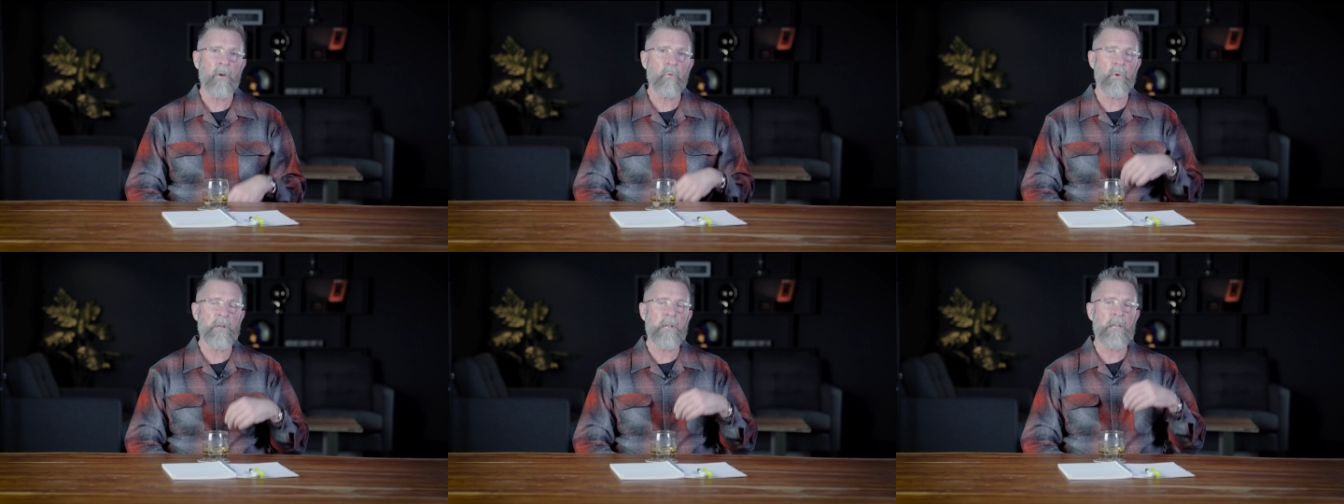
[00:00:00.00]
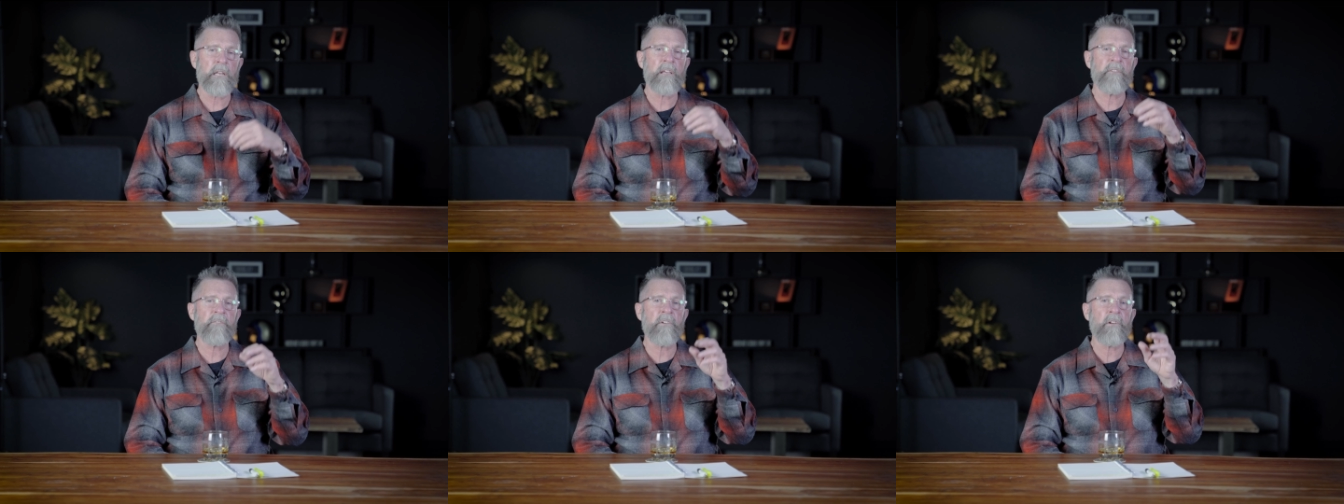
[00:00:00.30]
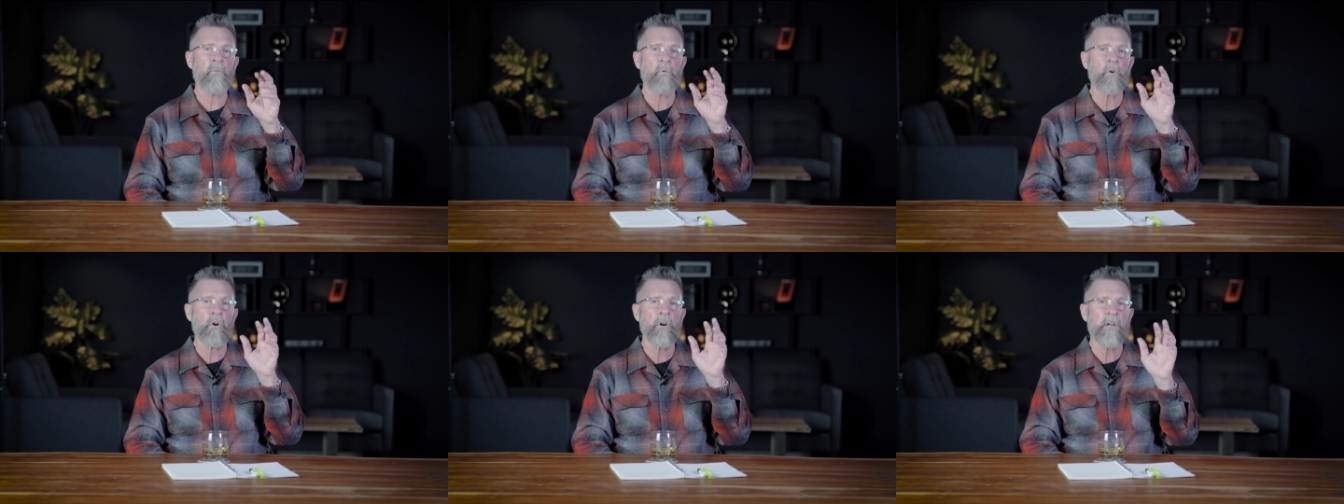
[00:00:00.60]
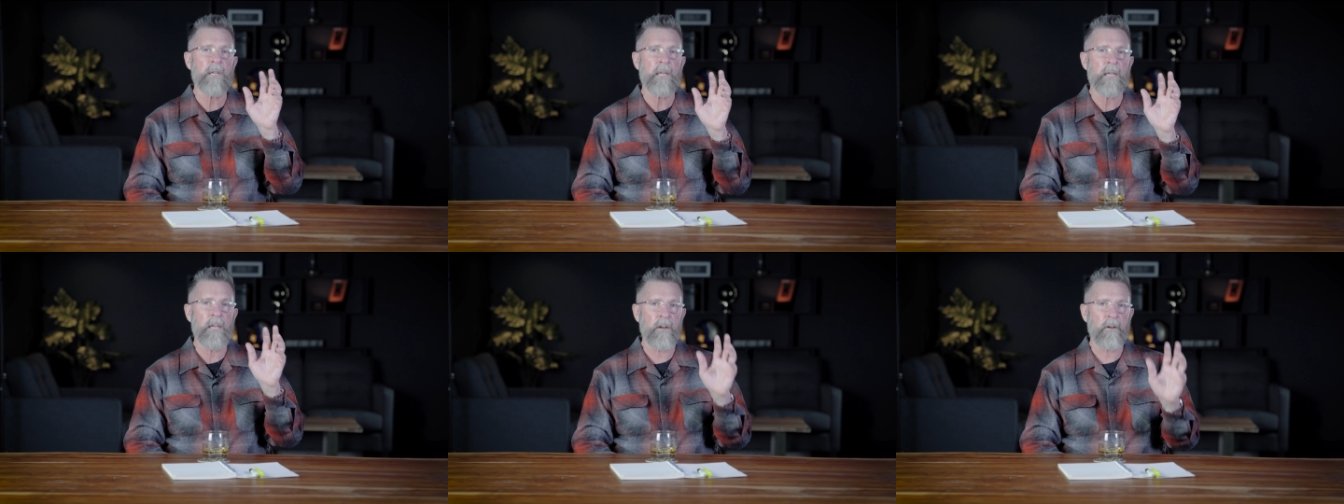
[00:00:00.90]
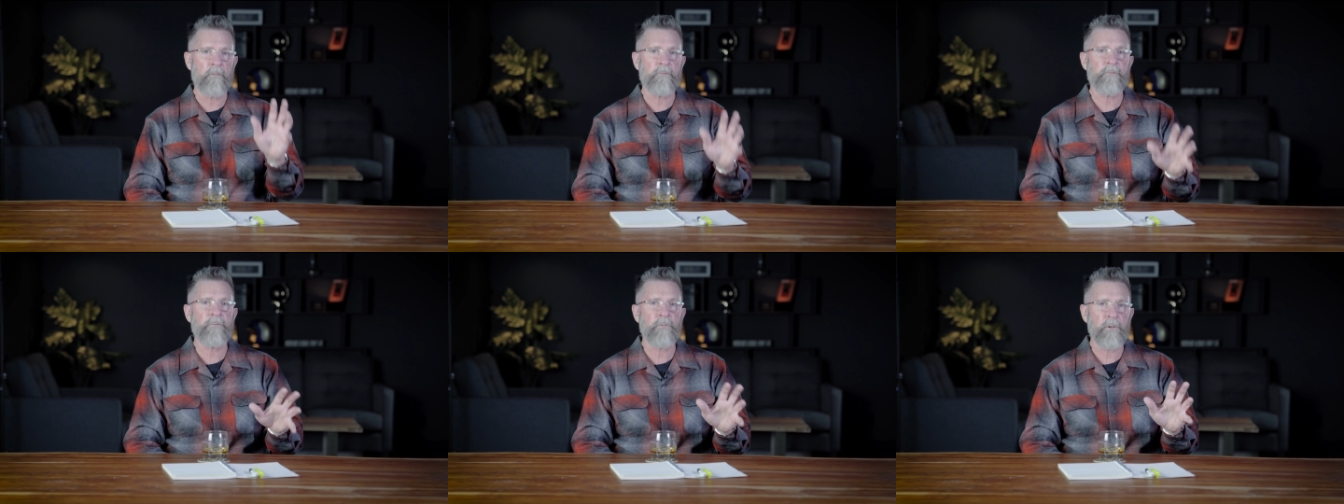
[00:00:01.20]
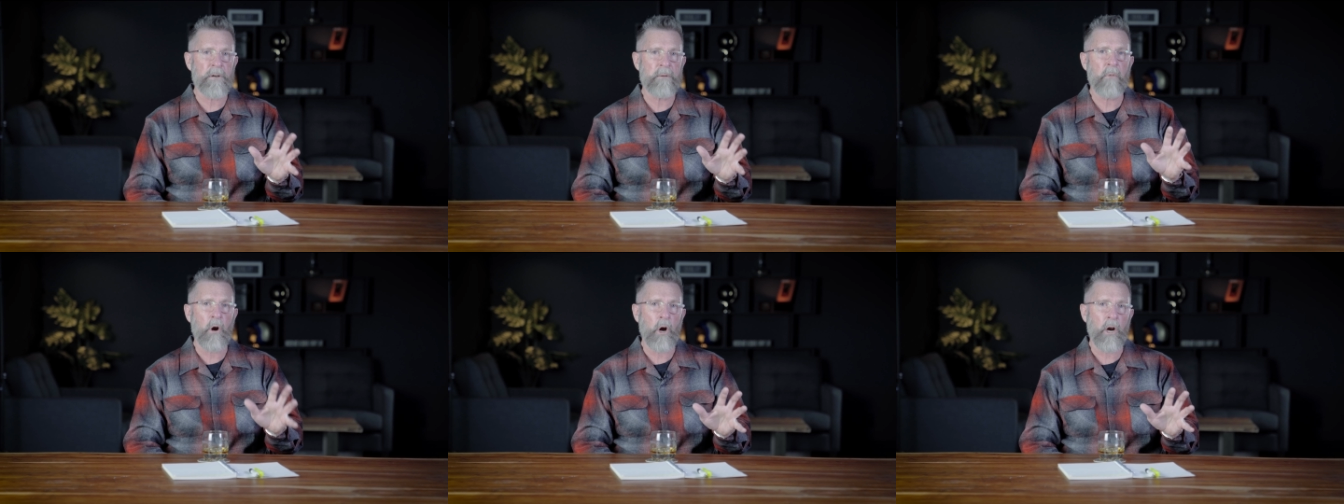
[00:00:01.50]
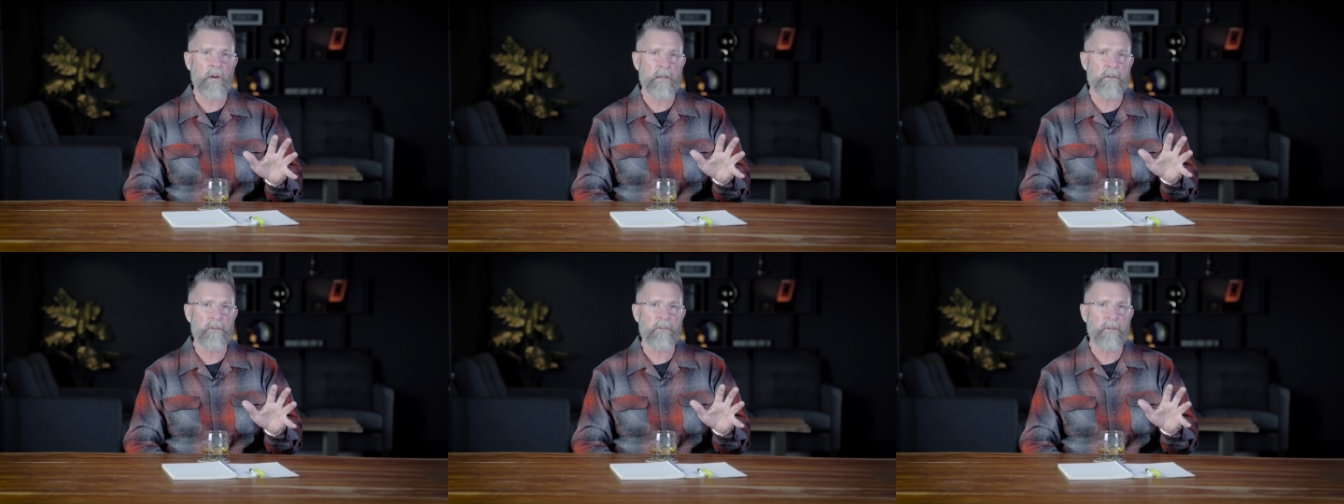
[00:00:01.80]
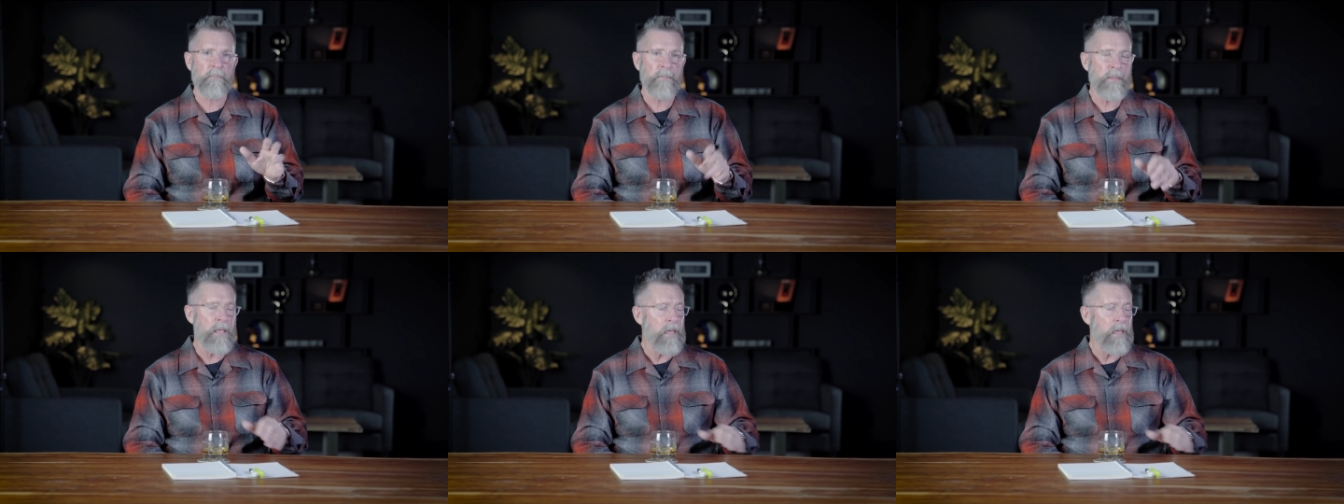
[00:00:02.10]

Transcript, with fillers: we live and work in a free market.